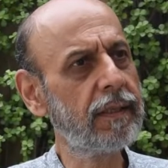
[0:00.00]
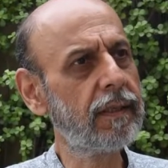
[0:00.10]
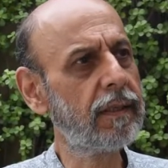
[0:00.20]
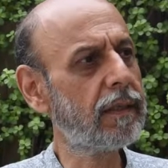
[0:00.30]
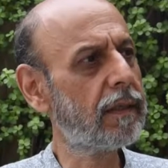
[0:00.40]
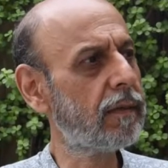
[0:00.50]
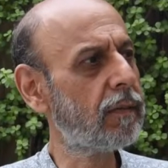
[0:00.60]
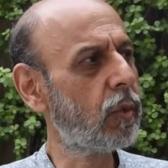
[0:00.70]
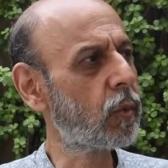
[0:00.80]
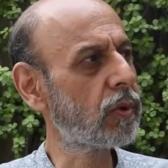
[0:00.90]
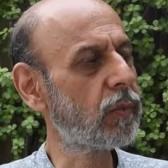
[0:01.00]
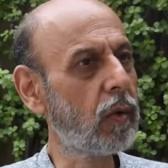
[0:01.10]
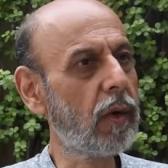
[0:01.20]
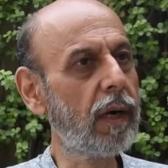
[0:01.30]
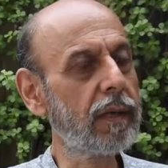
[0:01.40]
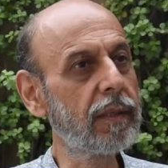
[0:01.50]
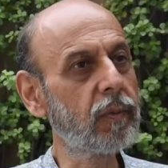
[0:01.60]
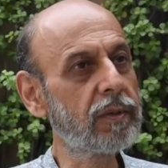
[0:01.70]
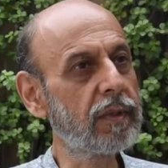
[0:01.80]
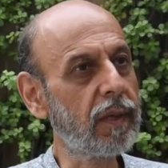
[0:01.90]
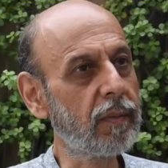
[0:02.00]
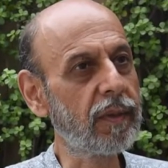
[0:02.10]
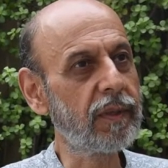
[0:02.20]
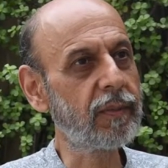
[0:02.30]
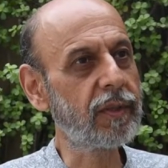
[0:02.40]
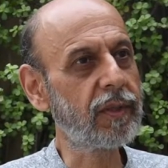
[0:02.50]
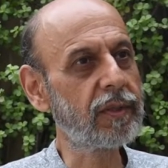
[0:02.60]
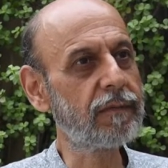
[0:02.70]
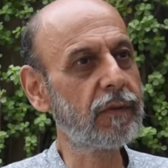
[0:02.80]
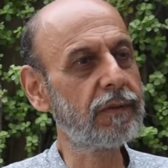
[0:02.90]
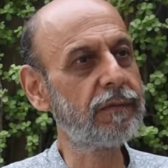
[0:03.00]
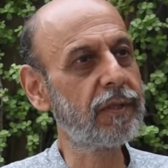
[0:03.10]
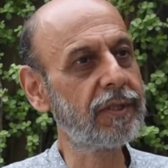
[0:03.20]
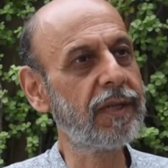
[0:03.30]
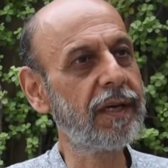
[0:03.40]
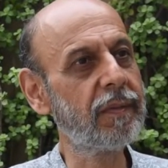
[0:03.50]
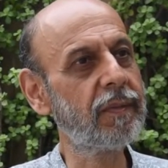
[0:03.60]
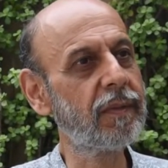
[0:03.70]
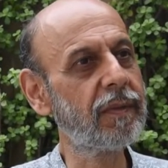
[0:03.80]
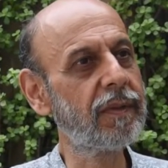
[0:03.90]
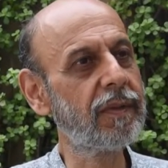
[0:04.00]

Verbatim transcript: Uh, what was more heartening was the number because for the first time